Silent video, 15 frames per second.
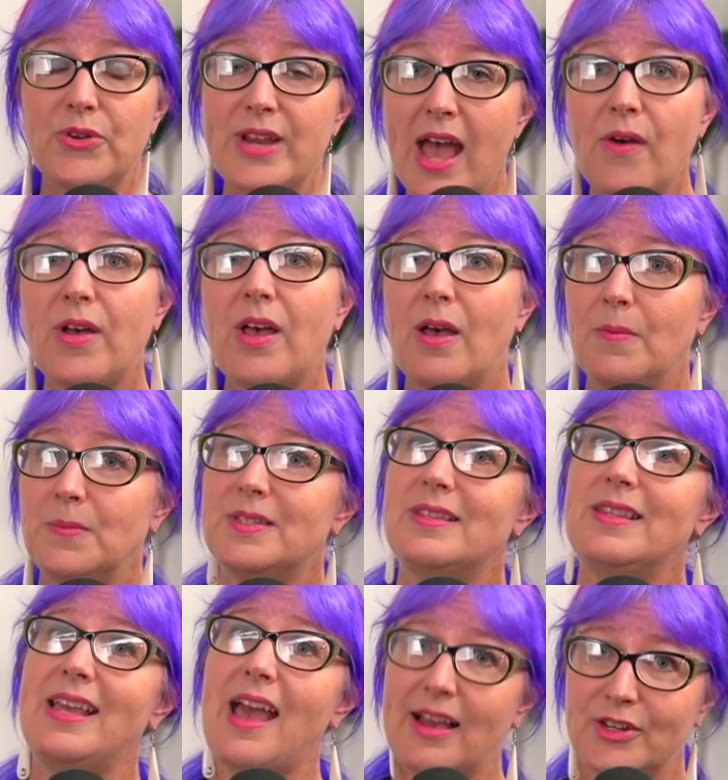now comes
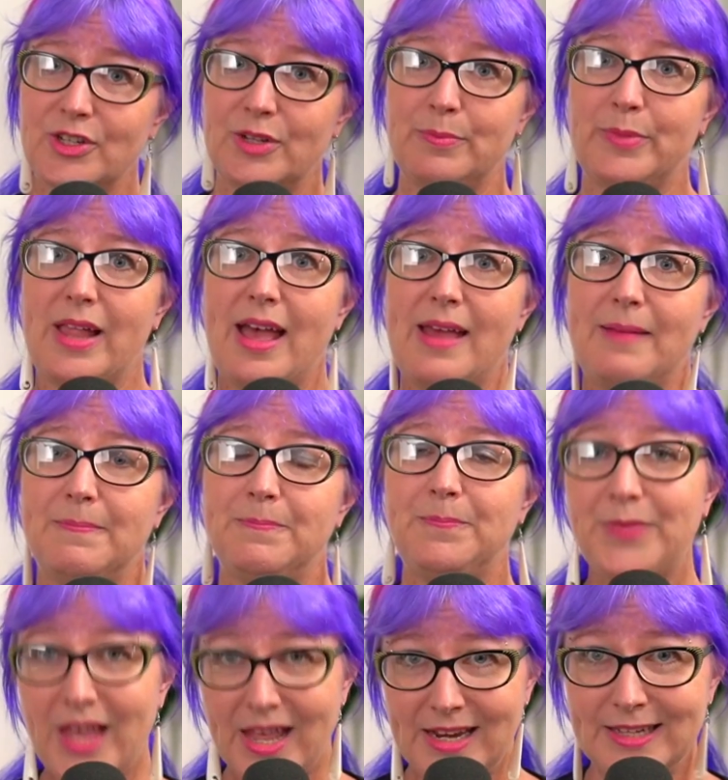the action plan.
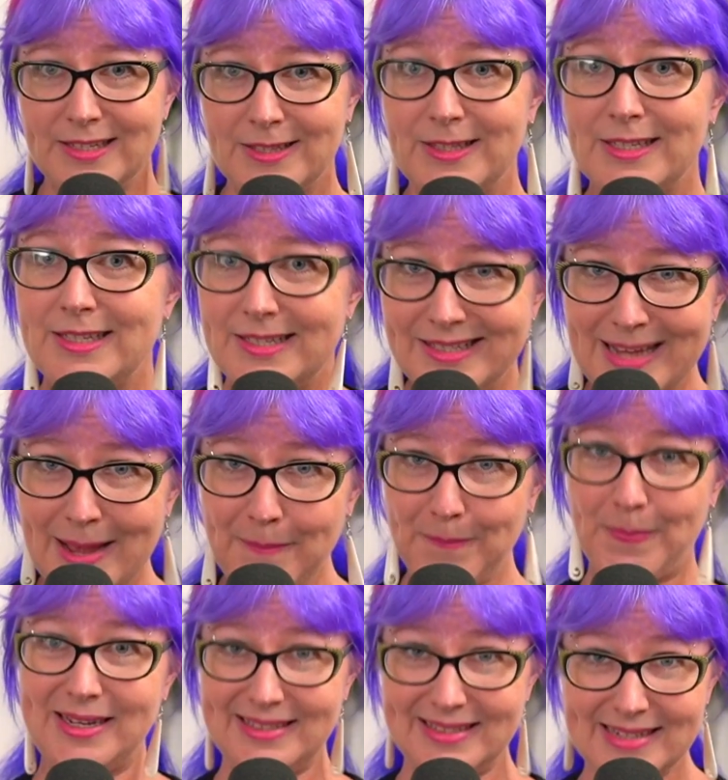That is the
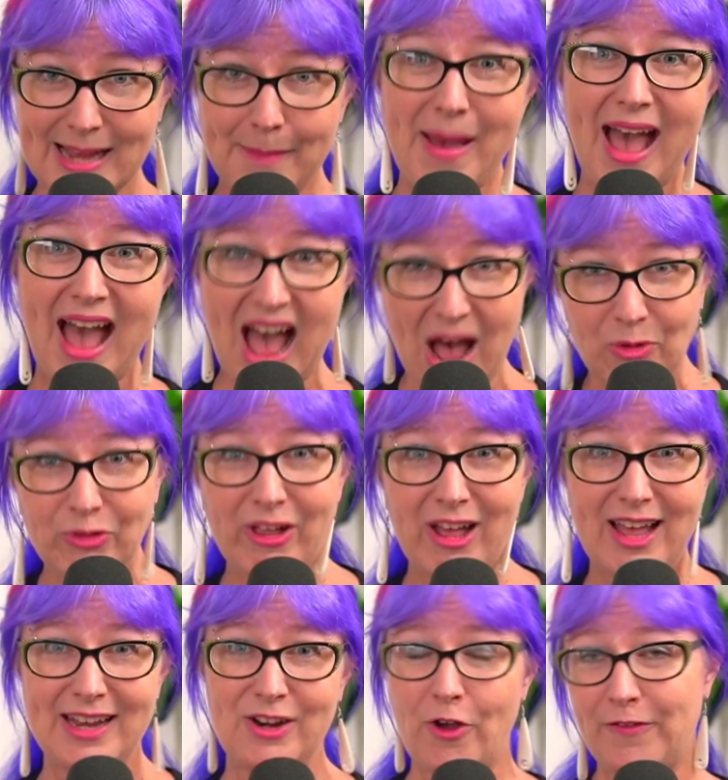step-by-step
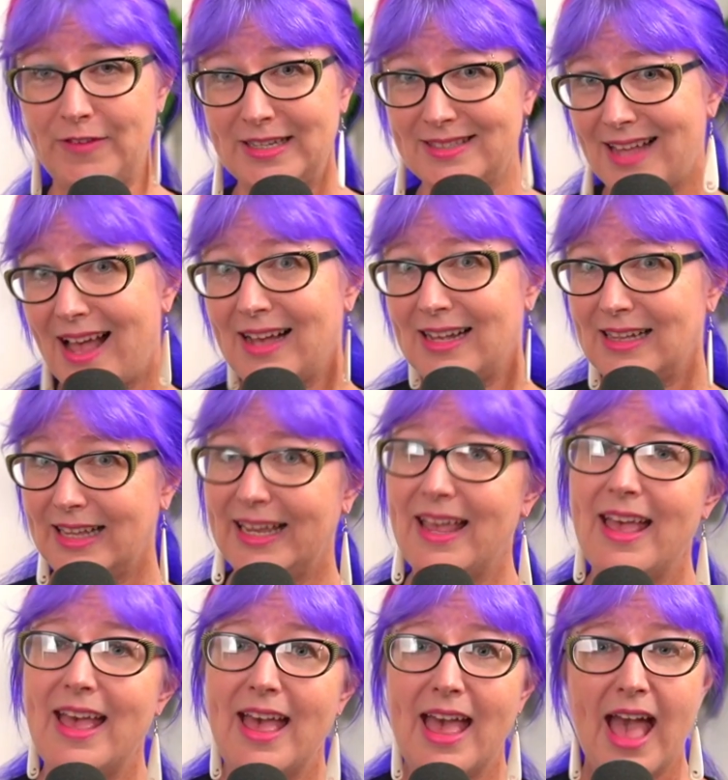outline of exactly
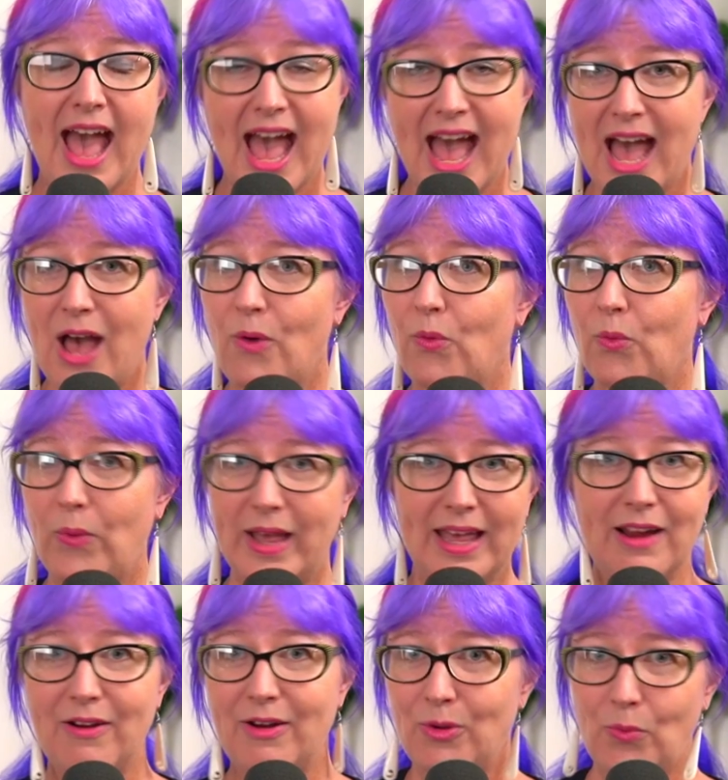how,
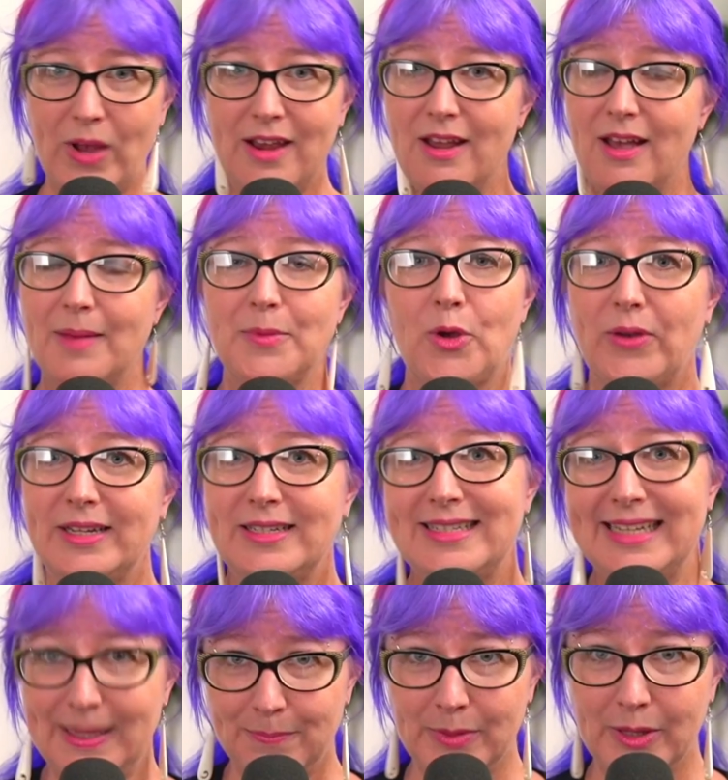where, and when I'm going
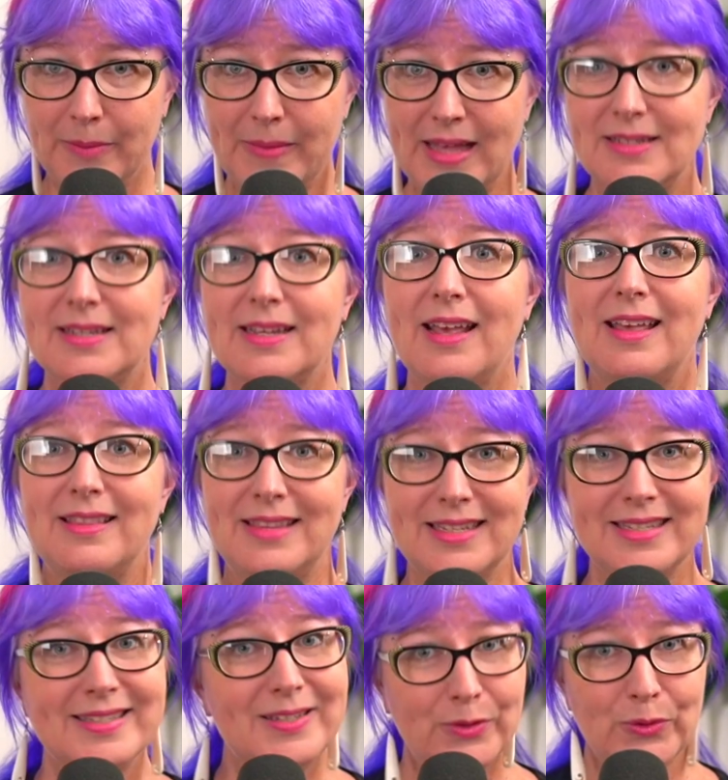to implement
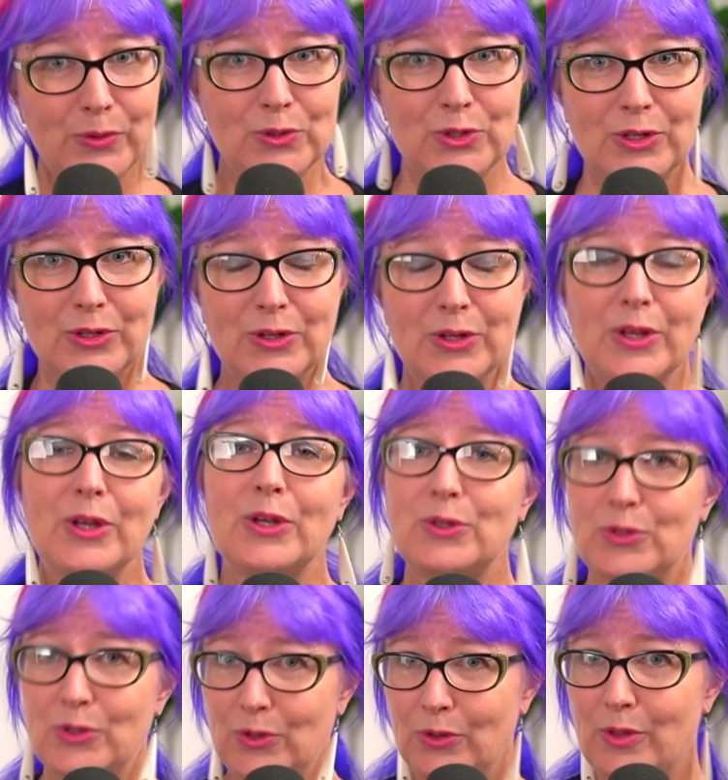this solution
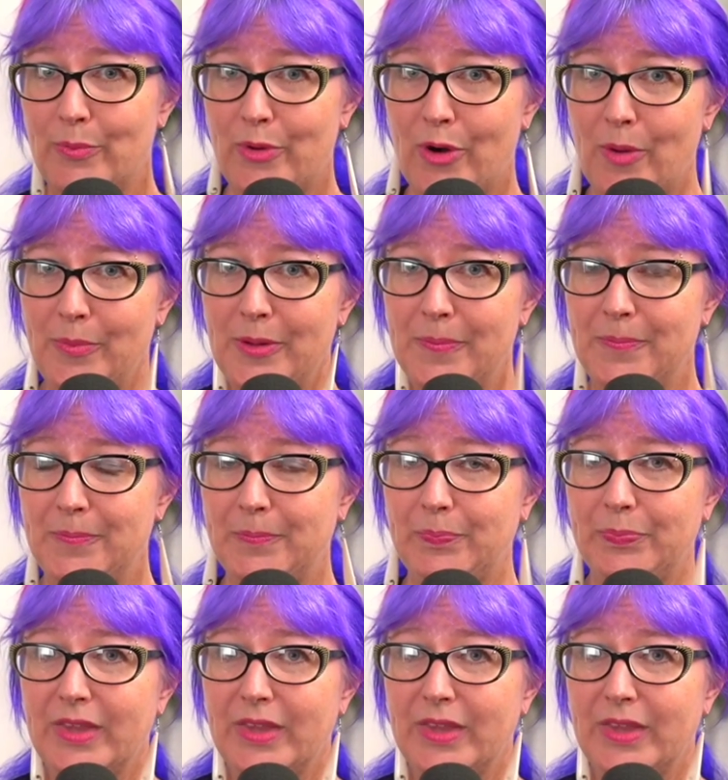to the problem.